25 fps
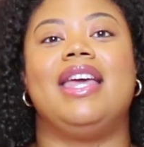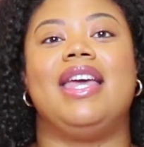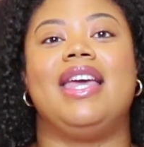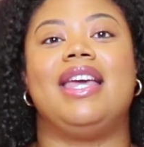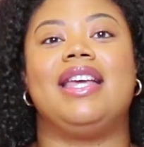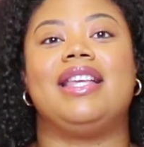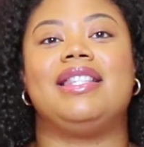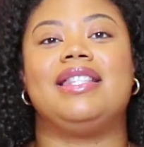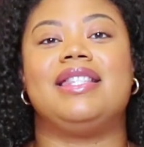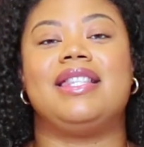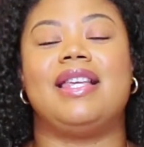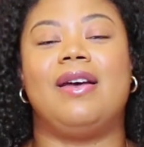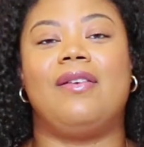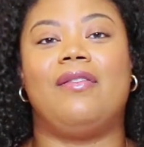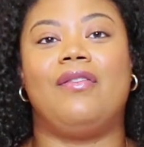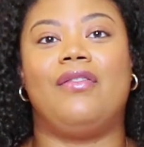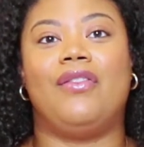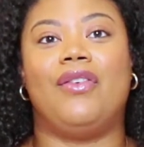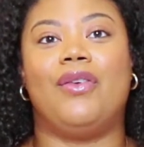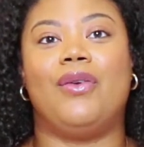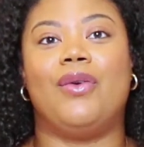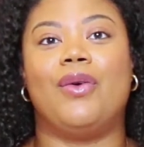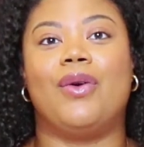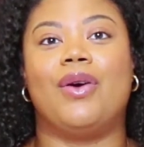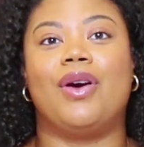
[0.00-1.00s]
except
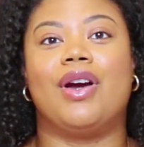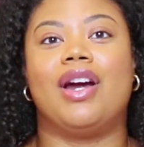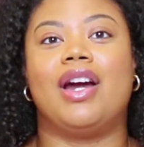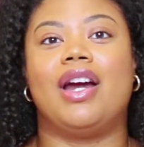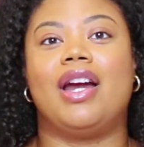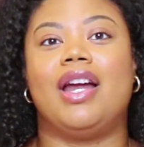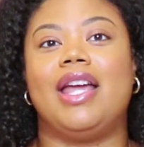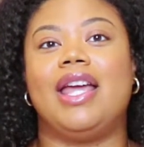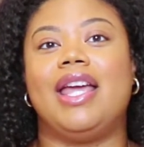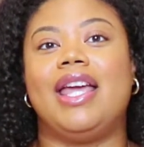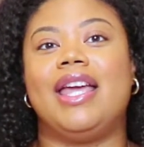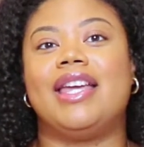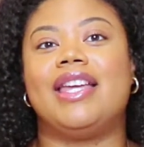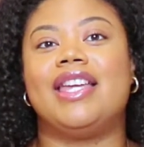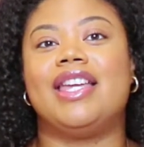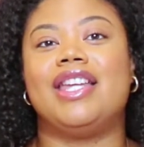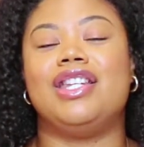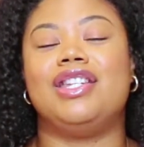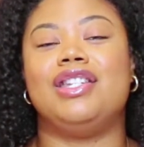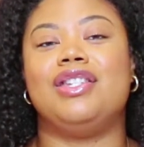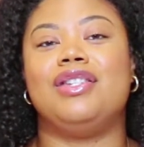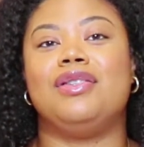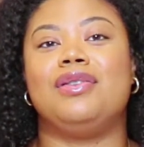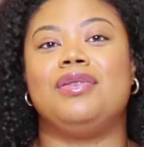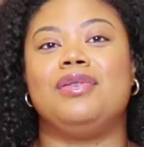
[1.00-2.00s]
for it
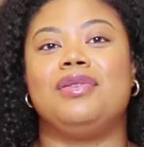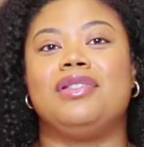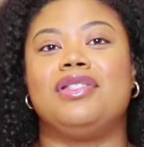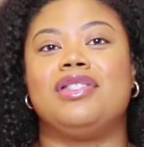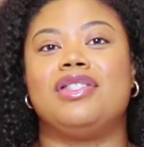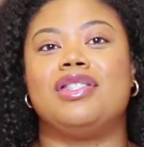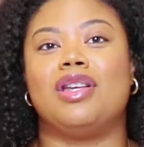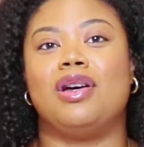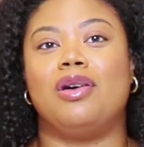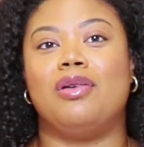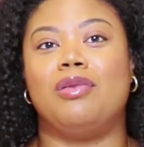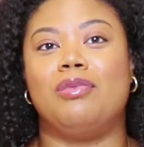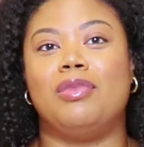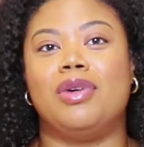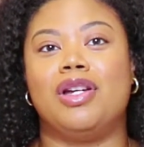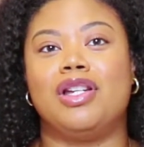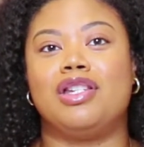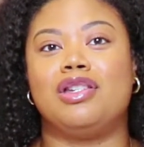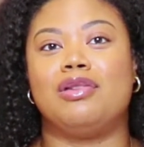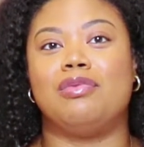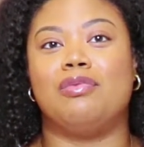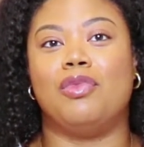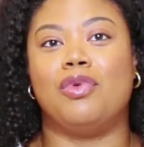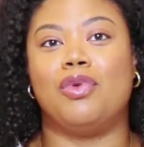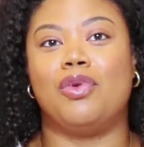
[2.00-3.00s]
can do so
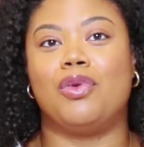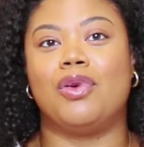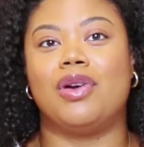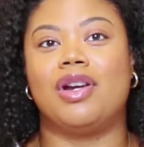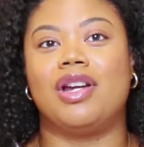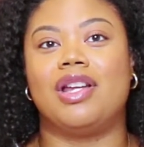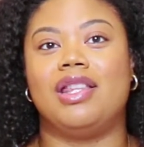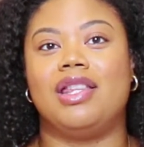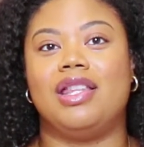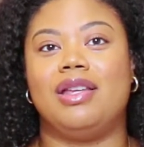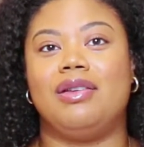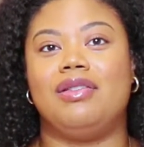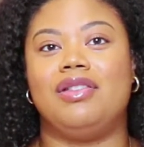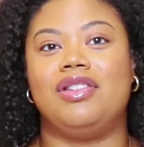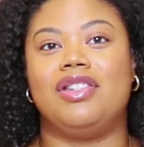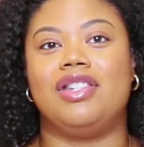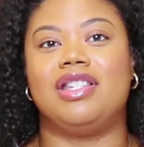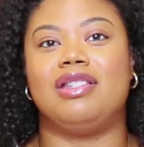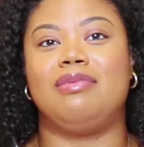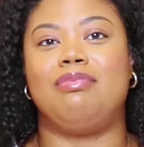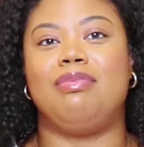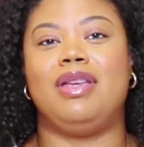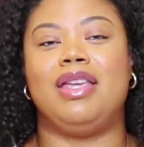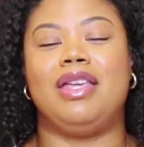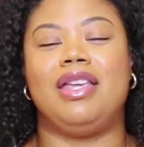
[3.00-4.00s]
much more than
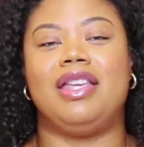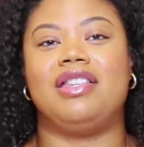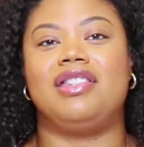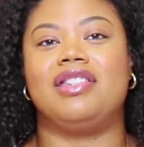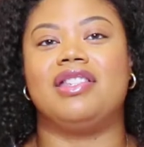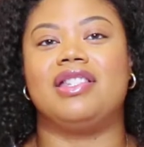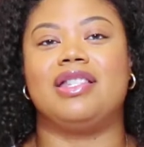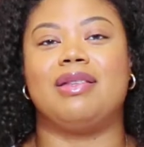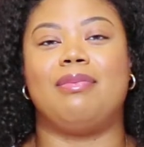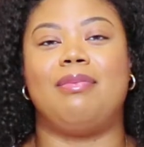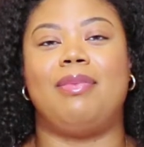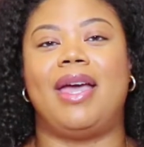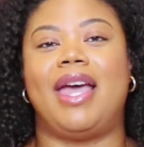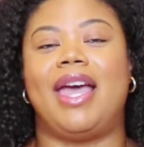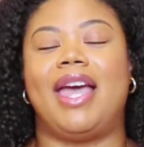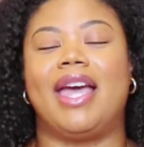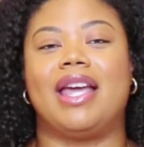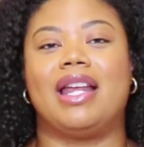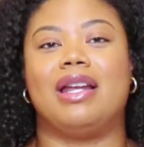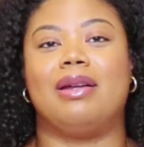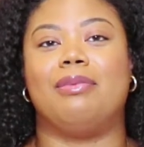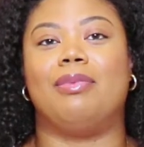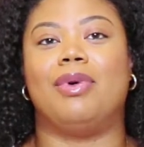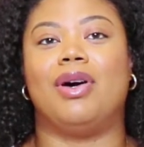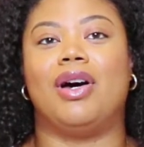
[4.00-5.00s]
just be a
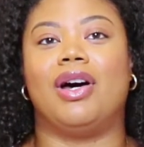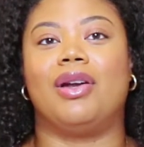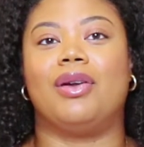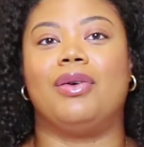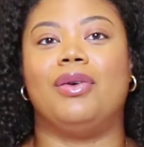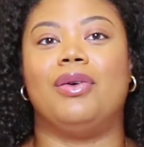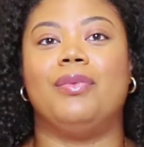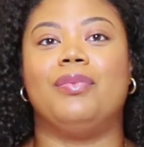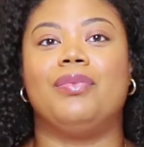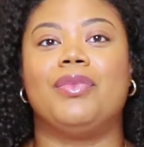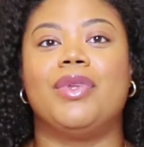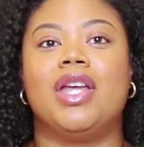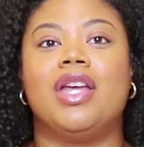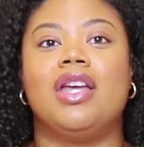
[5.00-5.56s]
bag and a bottle.